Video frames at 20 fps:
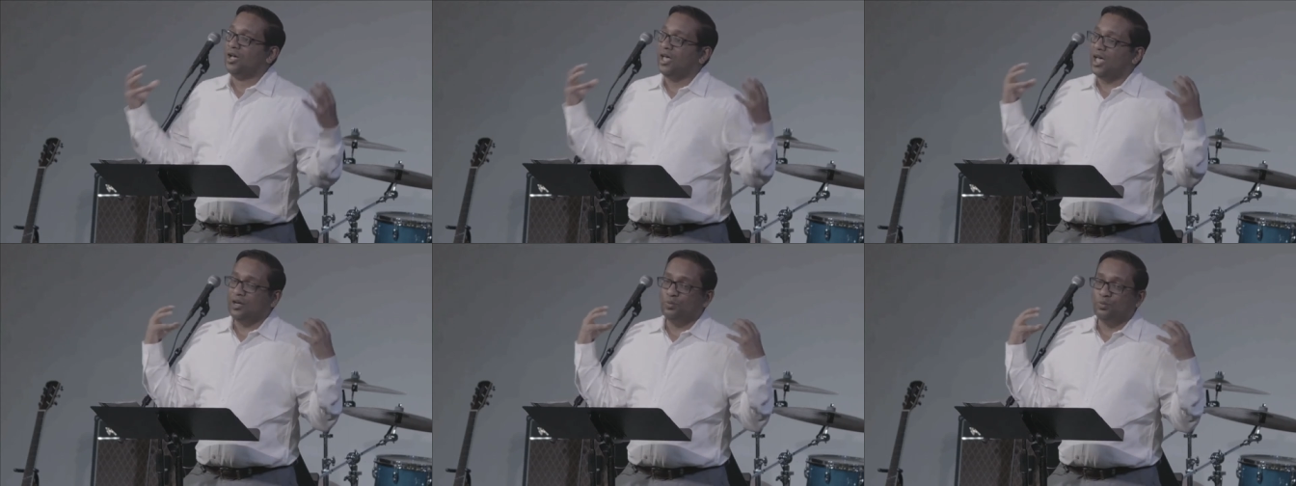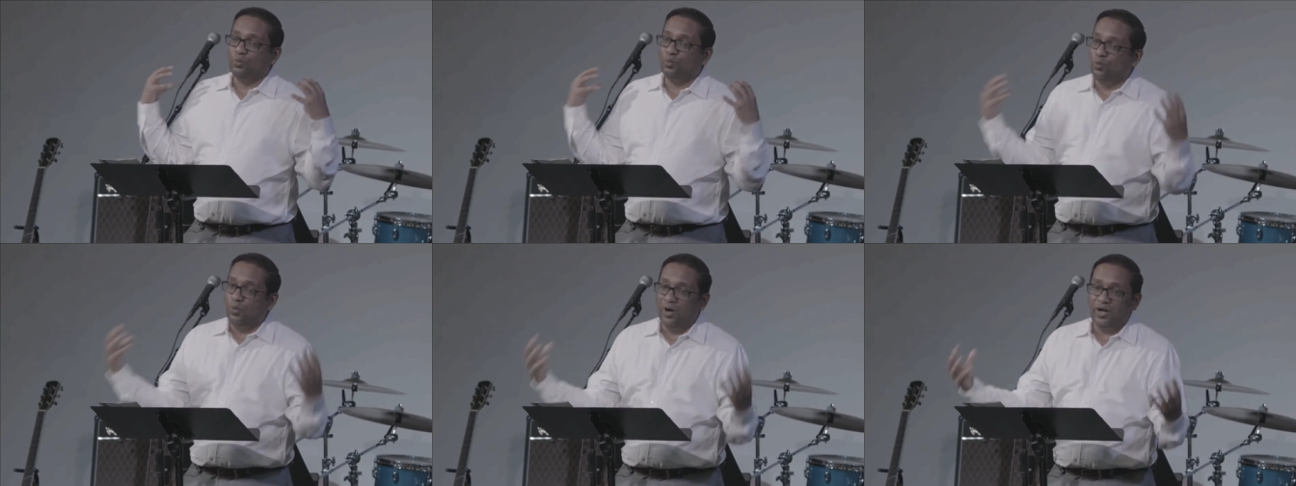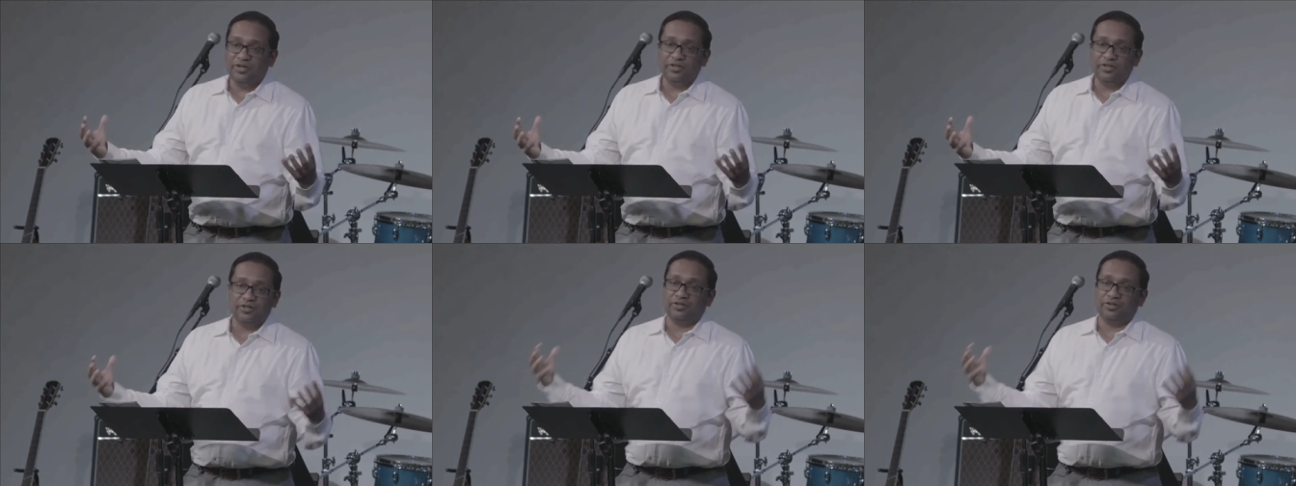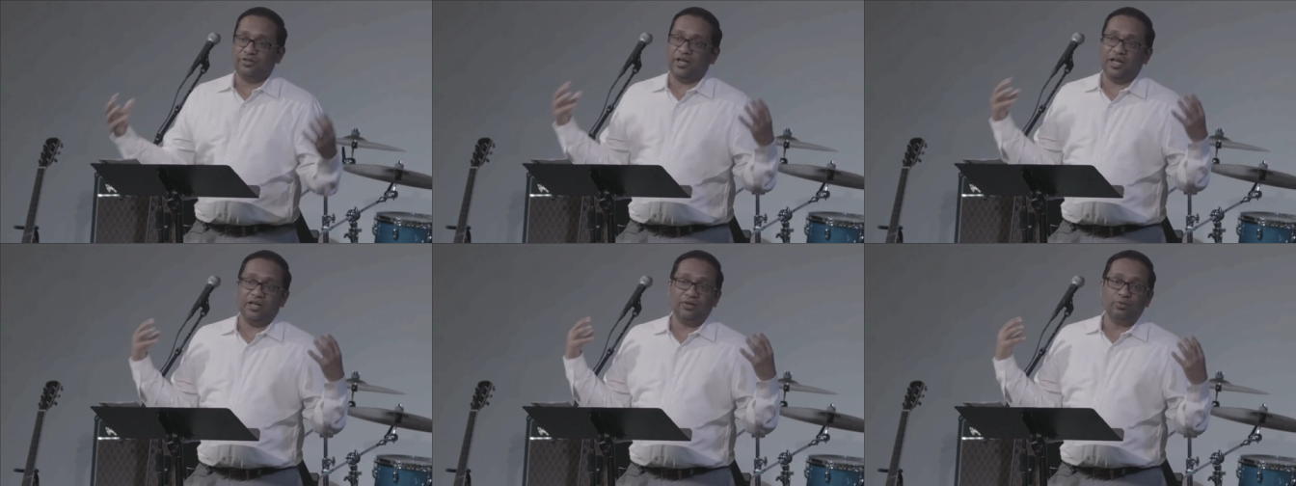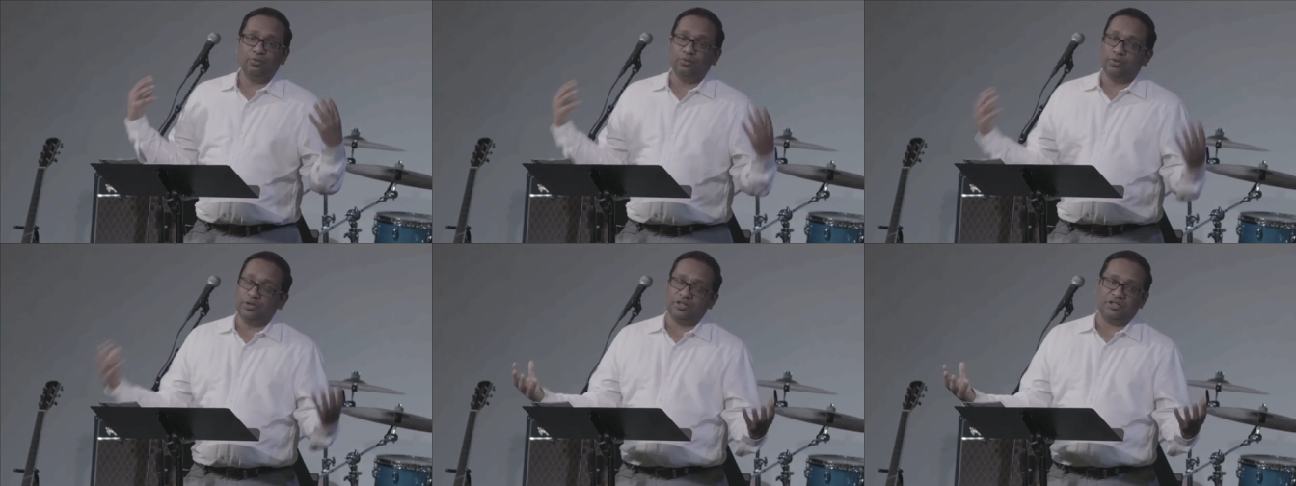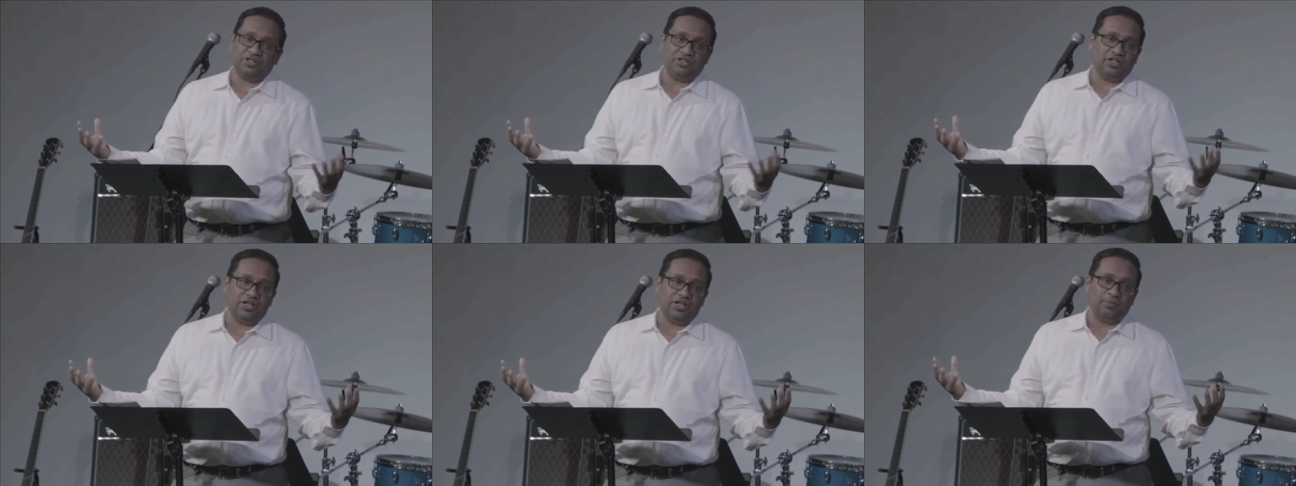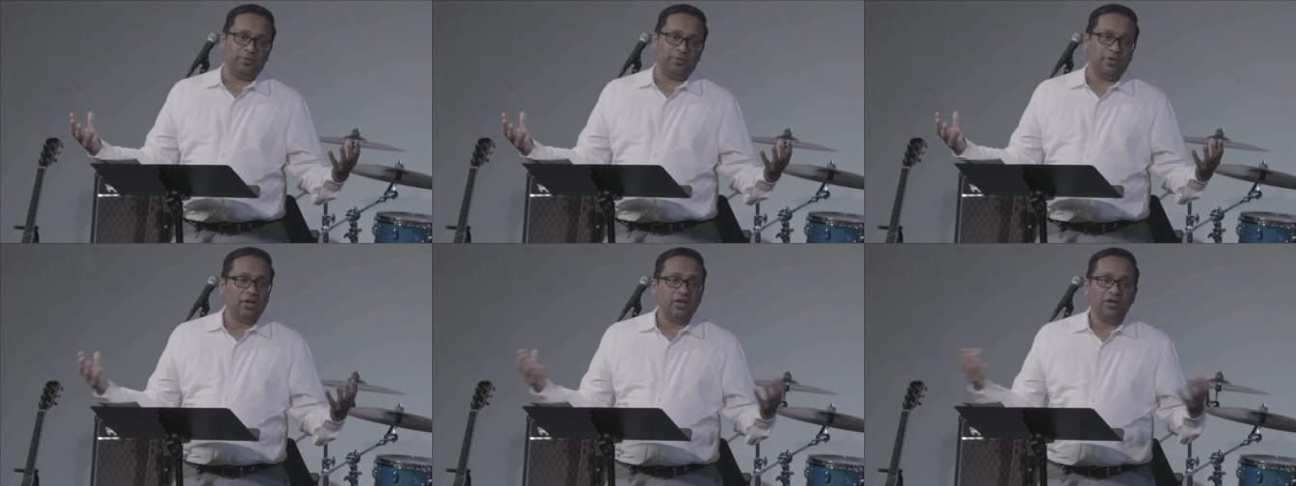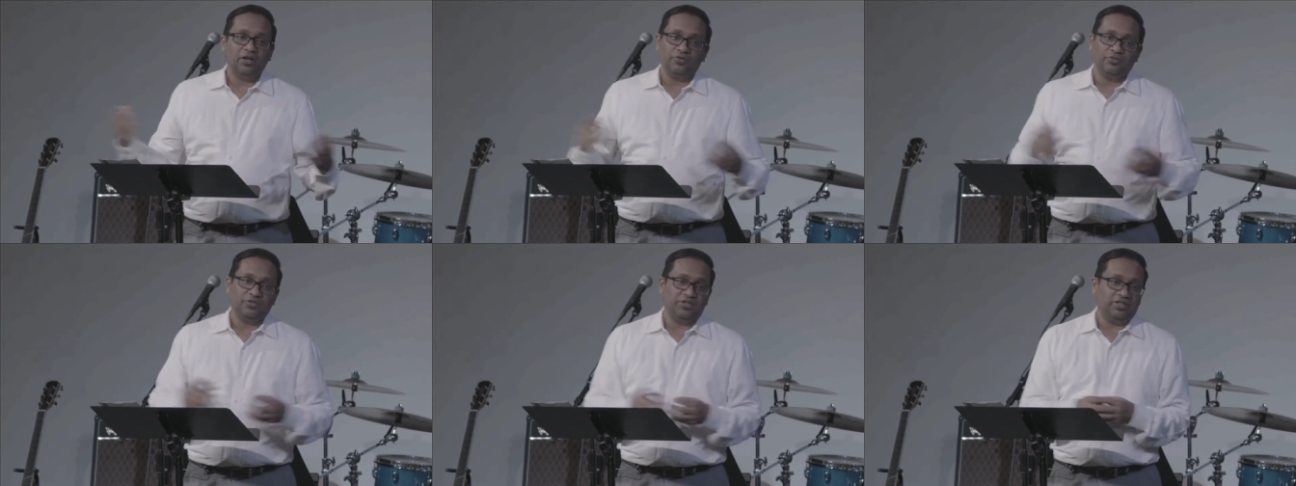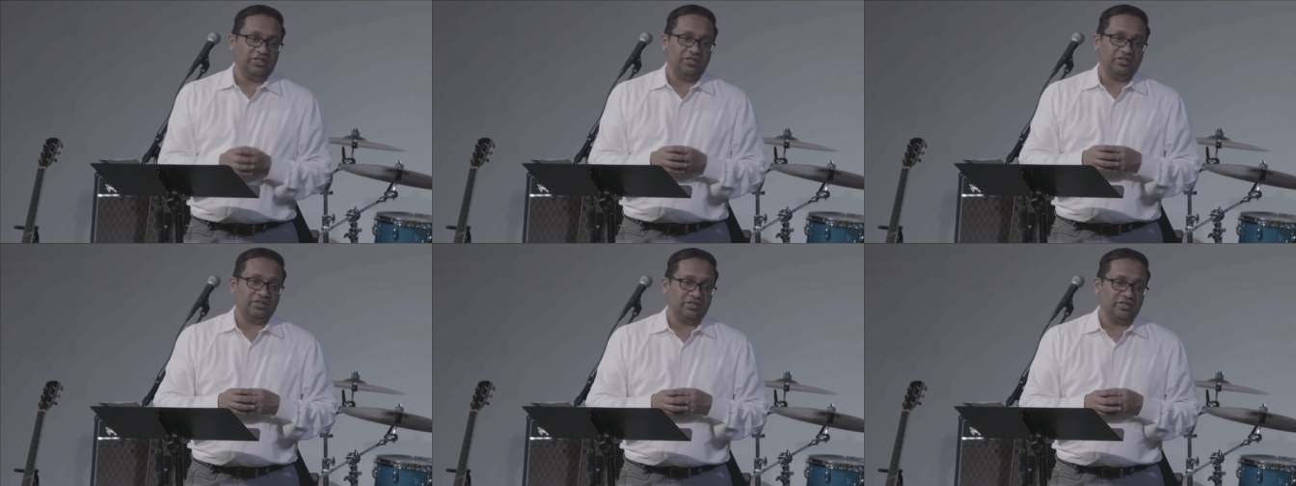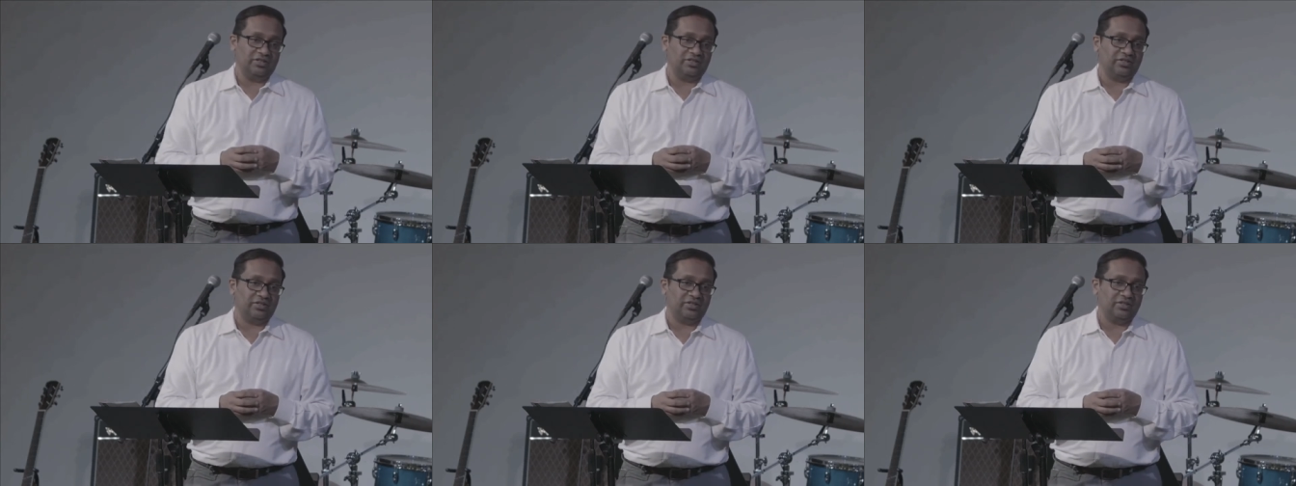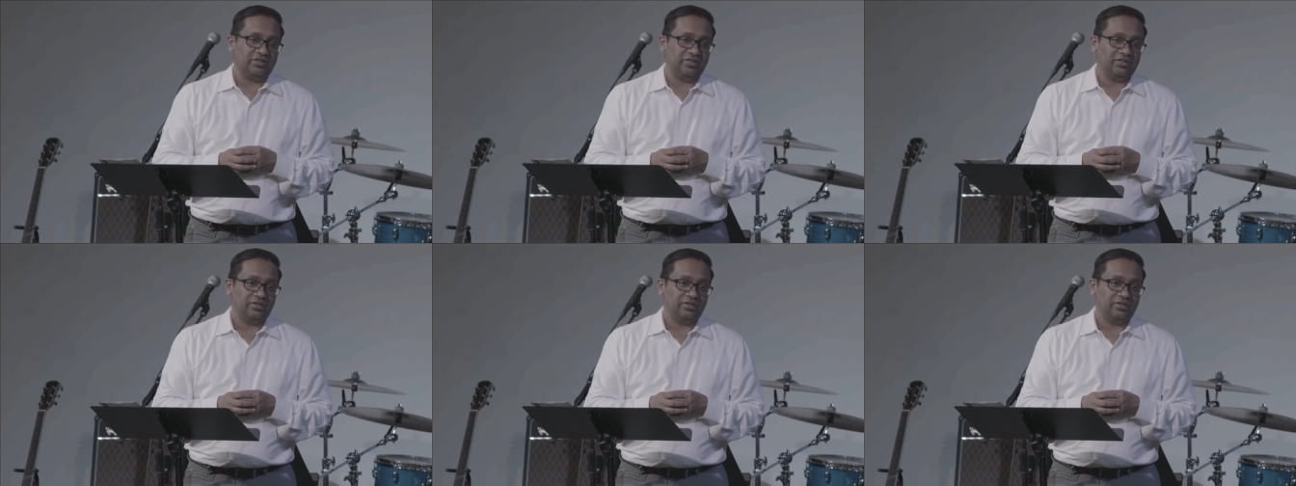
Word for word: and wonder and worship of Jesus.